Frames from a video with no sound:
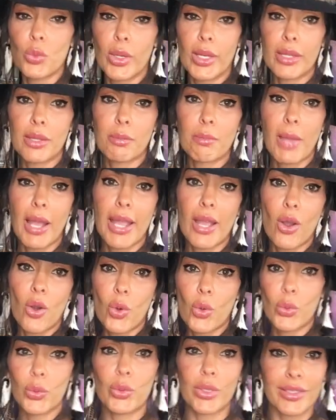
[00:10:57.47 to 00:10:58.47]
with my
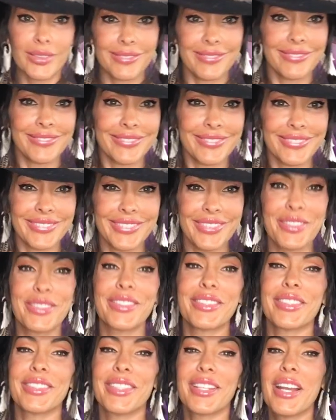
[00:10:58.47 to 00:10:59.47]
own
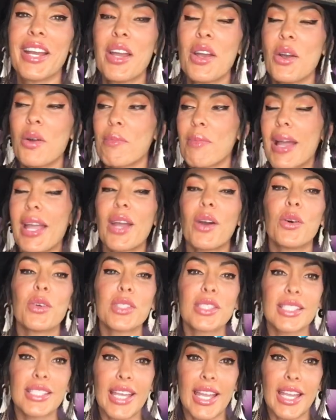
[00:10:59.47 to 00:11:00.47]
my
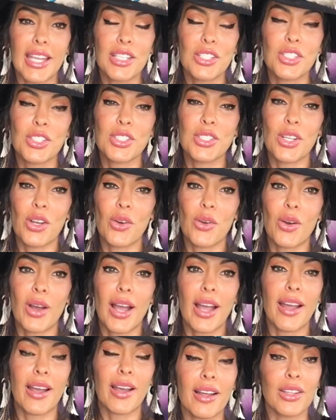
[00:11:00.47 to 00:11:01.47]
own sage, so
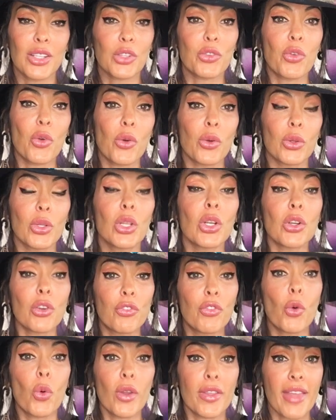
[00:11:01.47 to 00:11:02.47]

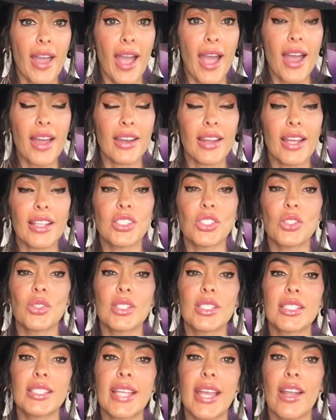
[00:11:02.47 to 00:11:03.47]
look for that. As
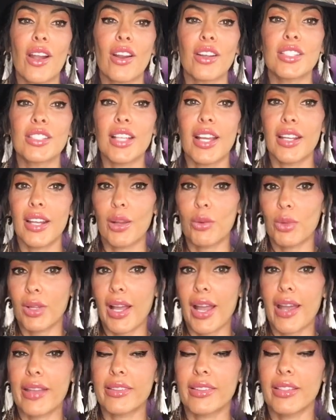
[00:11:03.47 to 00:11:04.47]
soon as they are done, I will
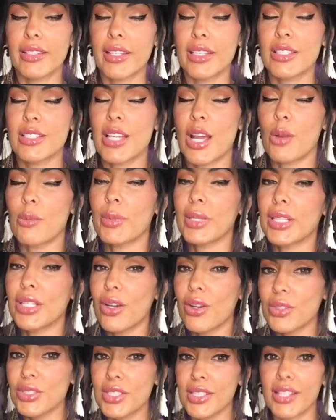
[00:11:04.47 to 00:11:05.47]
add the link down
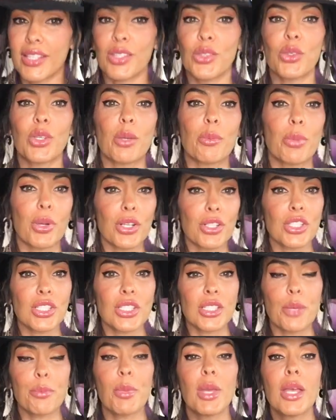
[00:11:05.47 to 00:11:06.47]
below so that you can purchase
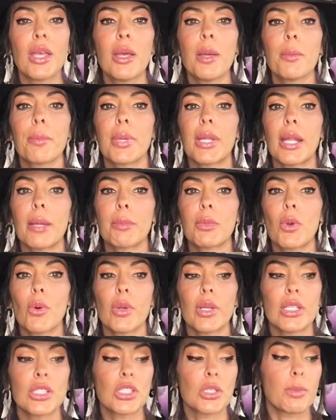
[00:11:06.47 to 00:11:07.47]
them. But I'm
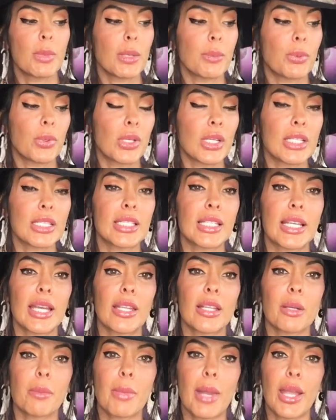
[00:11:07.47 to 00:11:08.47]
going to be putting
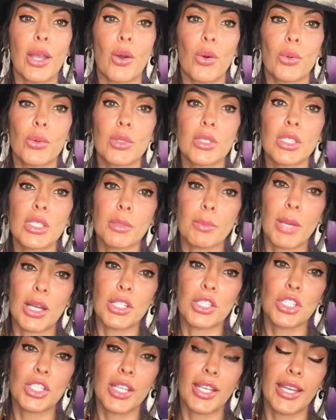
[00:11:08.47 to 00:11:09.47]
together my own
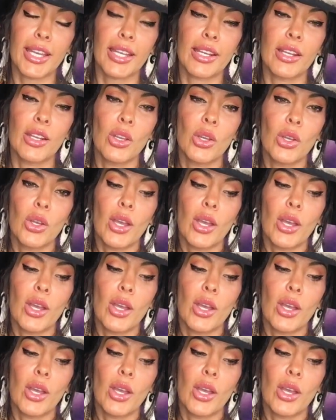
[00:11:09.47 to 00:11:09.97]
smudge kit.